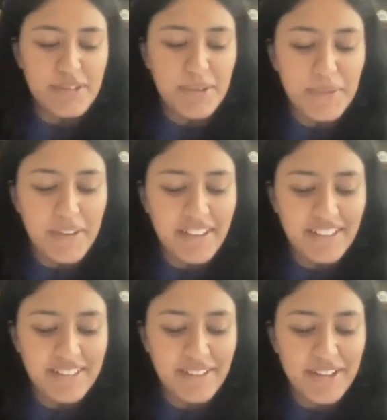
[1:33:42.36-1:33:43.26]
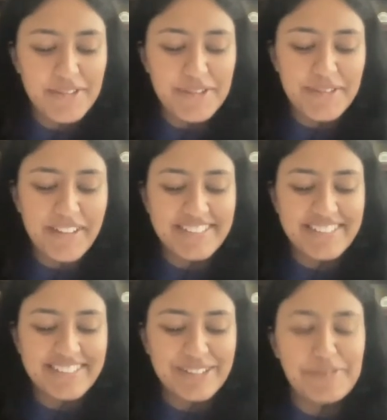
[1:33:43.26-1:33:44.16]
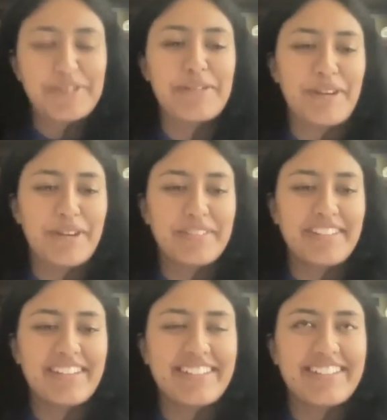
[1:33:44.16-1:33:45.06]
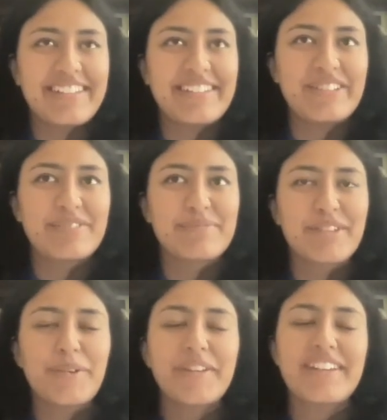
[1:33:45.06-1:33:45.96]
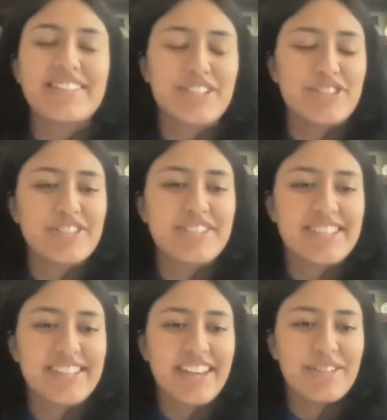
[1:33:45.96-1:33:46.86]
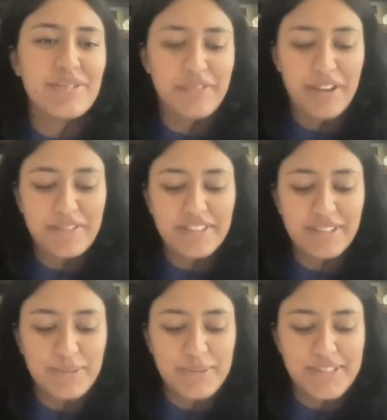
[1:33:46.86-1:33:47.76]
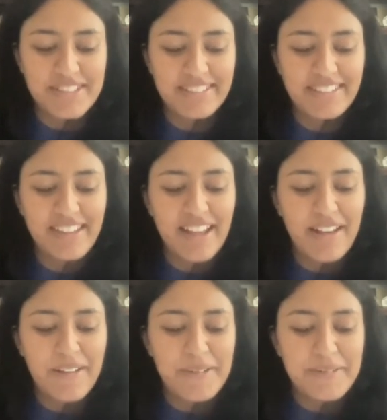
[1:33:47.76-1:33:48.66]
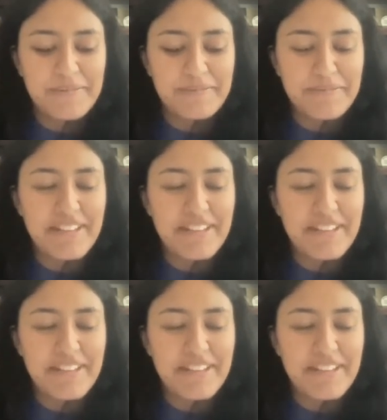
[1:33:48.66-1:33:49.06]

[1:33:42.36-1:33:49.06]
so uh, I know you talked a little bit about like um, the organizations that you found in Houston, um, mm-hmm. but